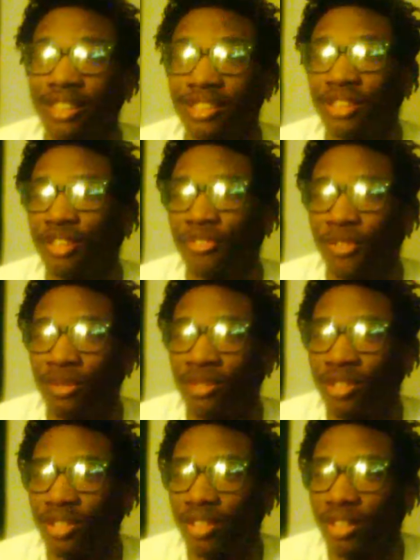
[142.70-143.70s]
into the
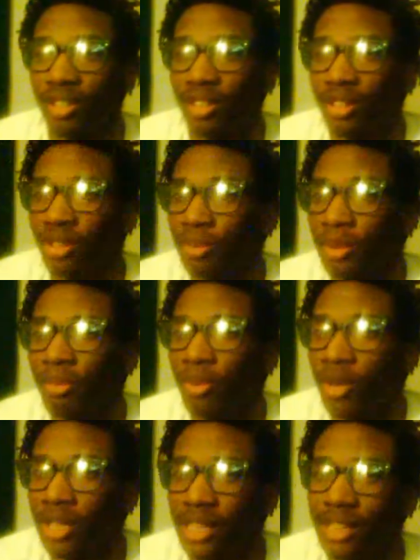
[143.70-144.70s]
future a little bit
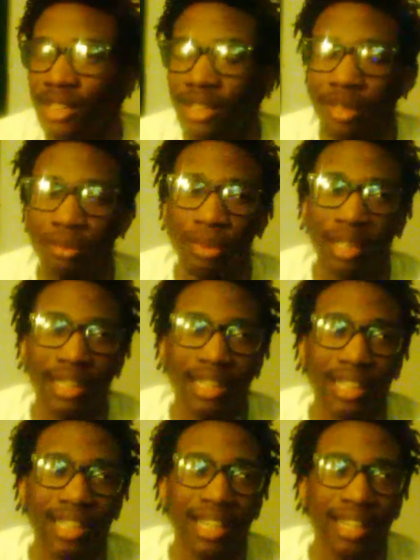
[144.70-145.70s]
more easier, but
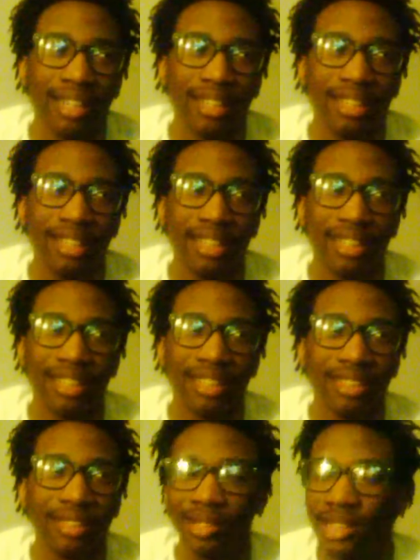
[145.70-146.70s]
then again,
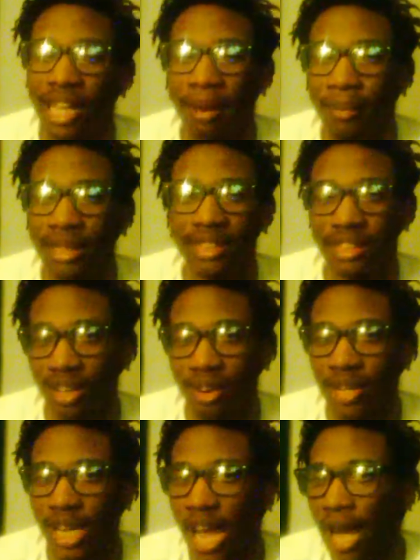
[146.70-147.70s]
you see how much has
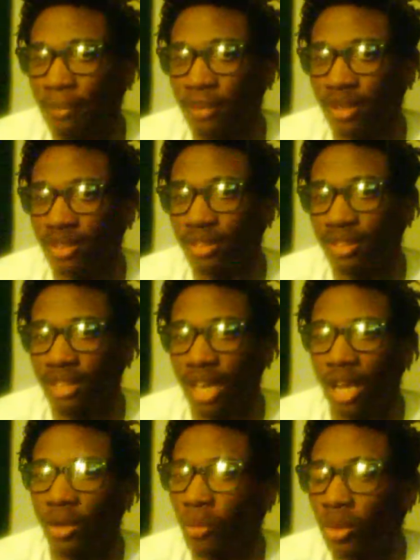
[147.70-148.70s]
already happened.
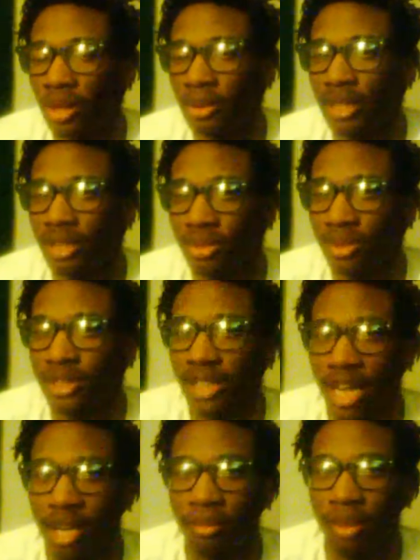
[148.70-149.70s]
I don't want to get too
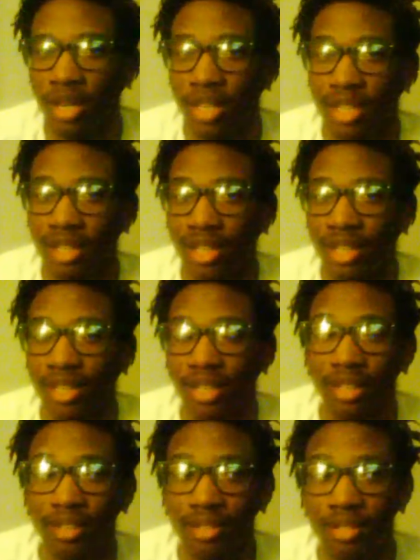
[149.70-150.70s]
excited about anything and
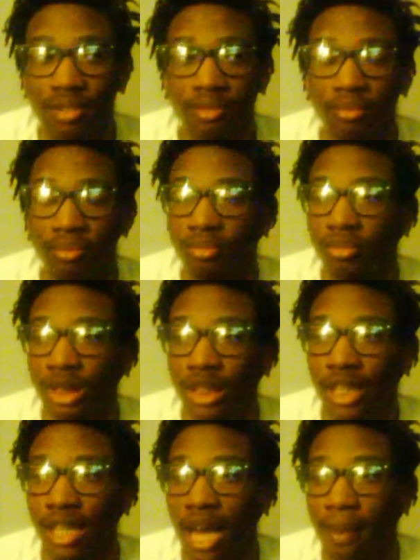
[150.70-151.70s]
then some
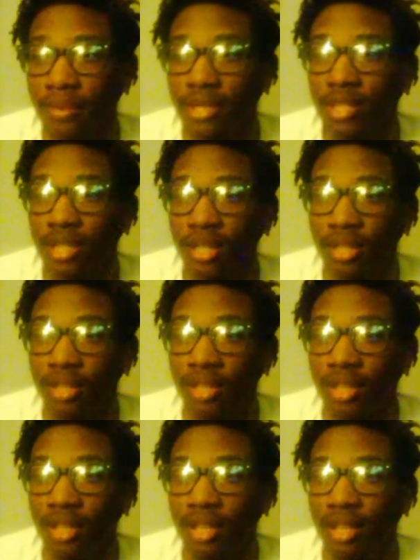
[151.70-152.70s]
shit happens again.
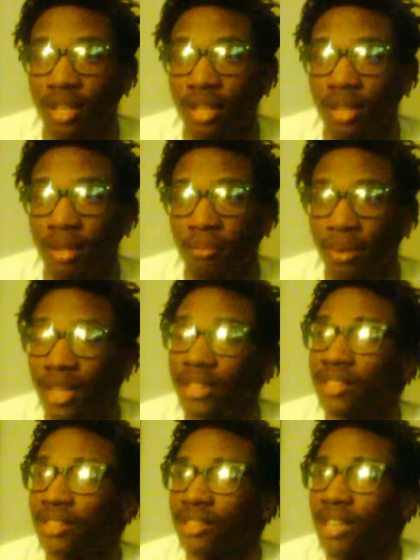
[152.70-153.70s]

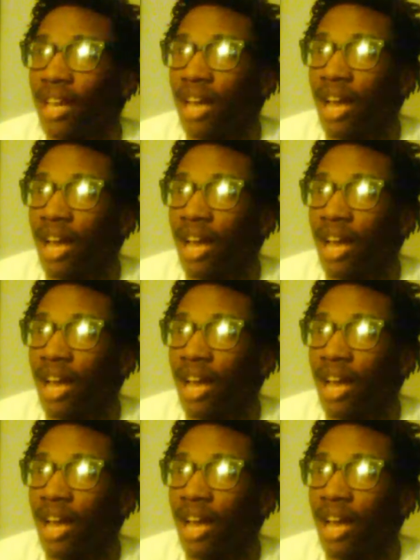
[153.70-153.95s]
Plus,